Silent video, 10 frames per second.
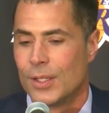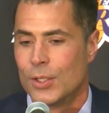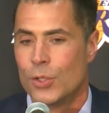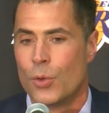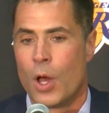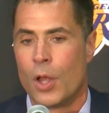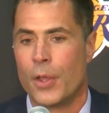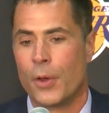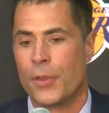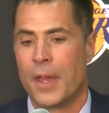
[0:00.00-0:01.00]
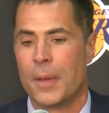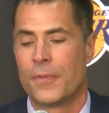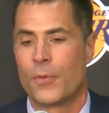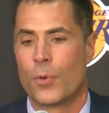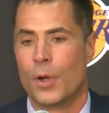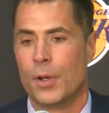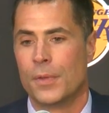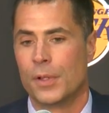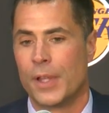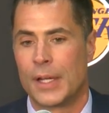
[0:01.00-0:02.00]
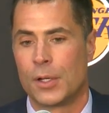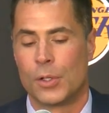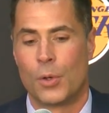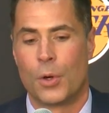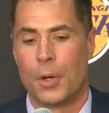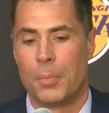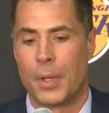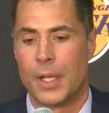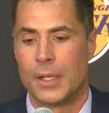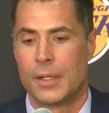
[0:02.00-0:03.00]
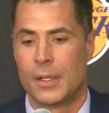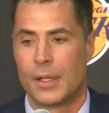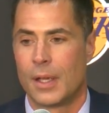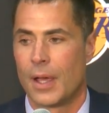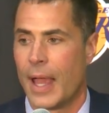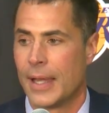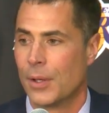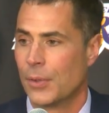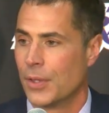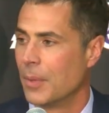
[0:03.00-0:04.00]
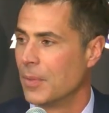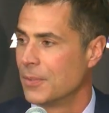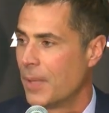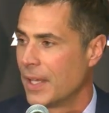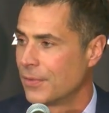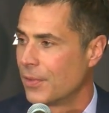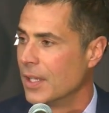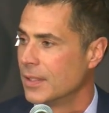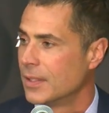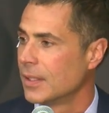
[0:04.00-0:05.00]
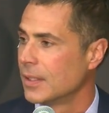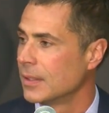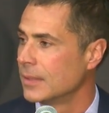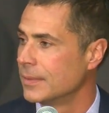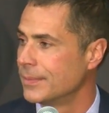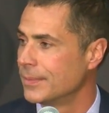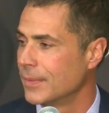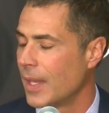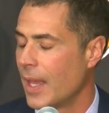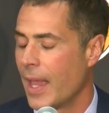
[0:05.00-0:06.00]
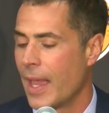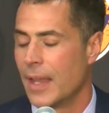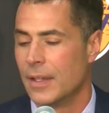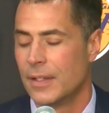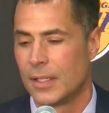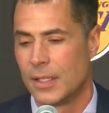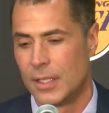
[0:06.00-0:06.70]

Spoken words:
You all know them for the Laker lore, but I know them as best friends. And